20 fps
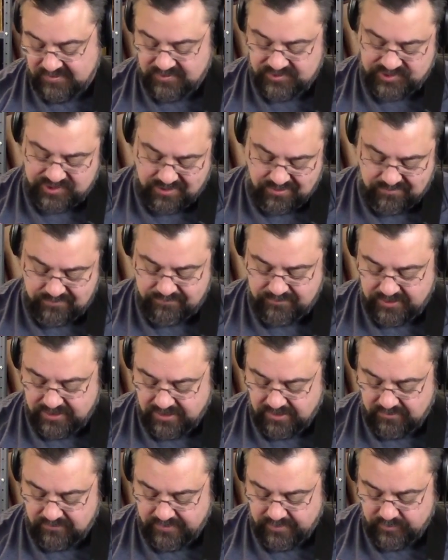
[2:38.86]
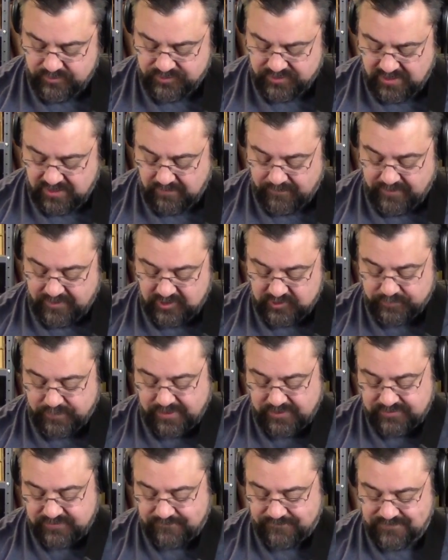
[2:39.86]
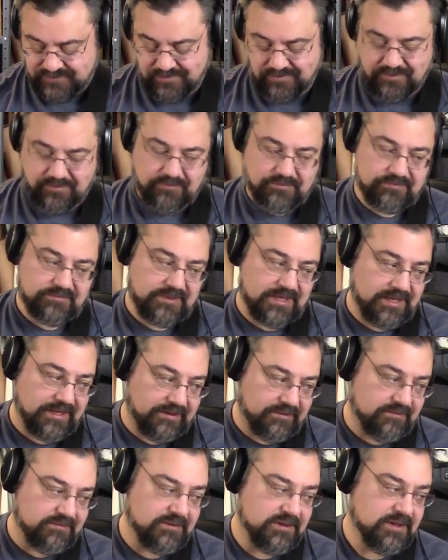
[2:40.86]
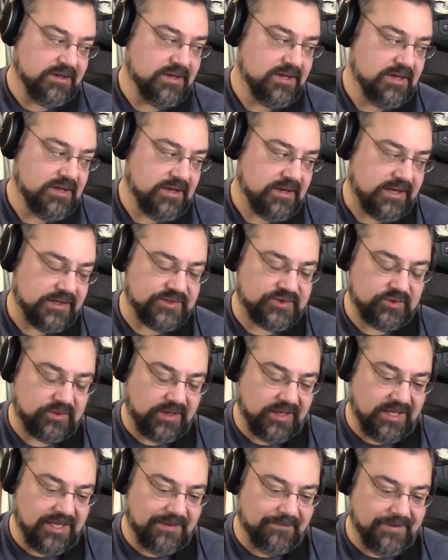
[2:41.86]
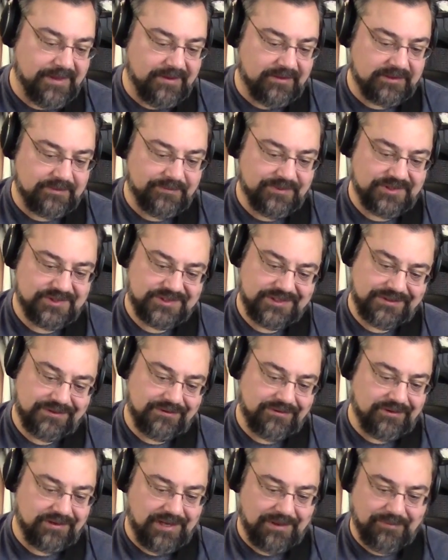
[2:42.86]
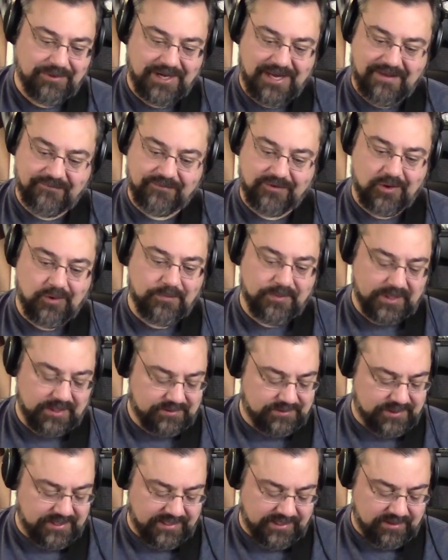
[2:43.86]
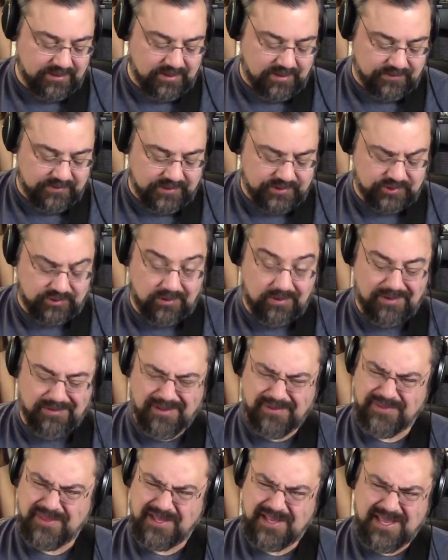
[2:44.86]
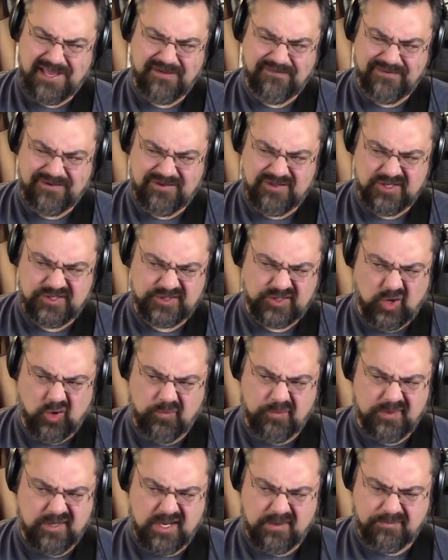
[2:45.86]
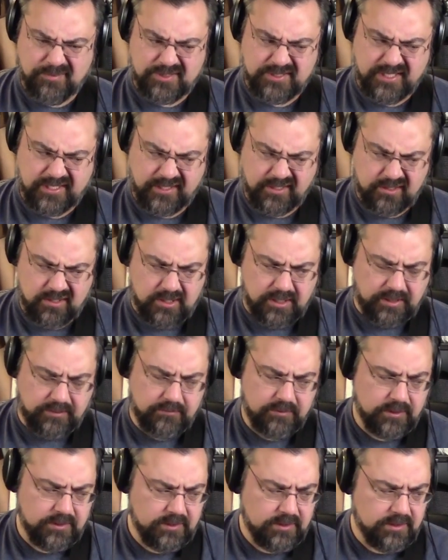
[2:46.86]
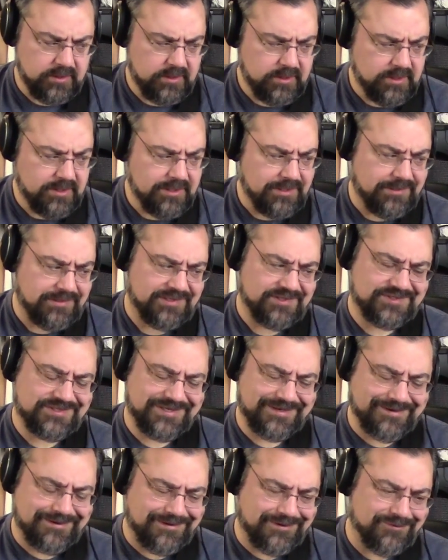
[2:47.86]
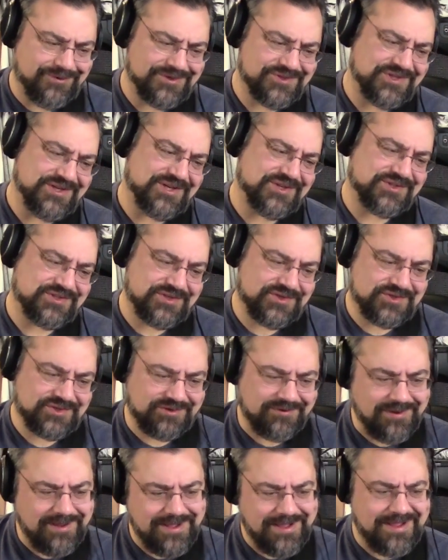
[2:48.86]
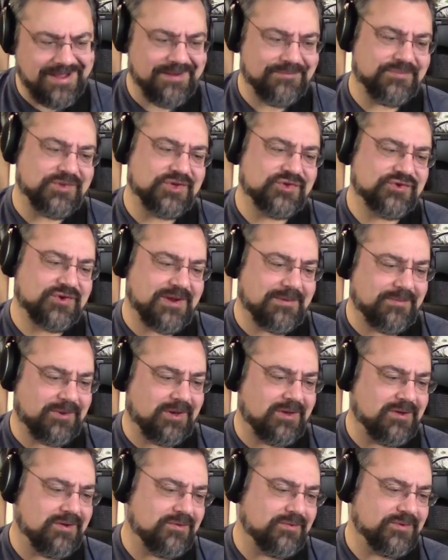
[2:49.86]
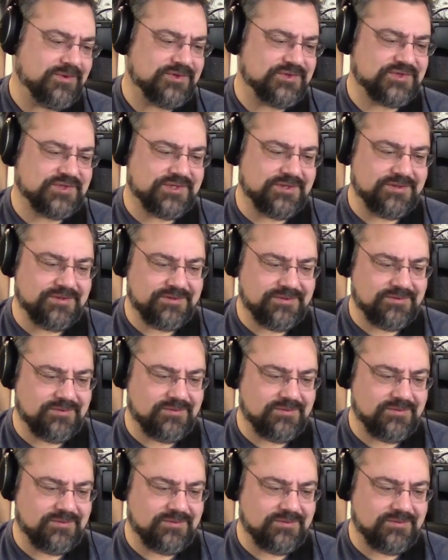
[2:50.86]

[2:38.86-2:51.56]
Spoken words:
So, it was going to be expensive, so I sort of emailed him and said, look, I'm going to have to open a ticket on this. Or I think I even just opened up a ticket on it and said, it wasn't as described. The tremolo it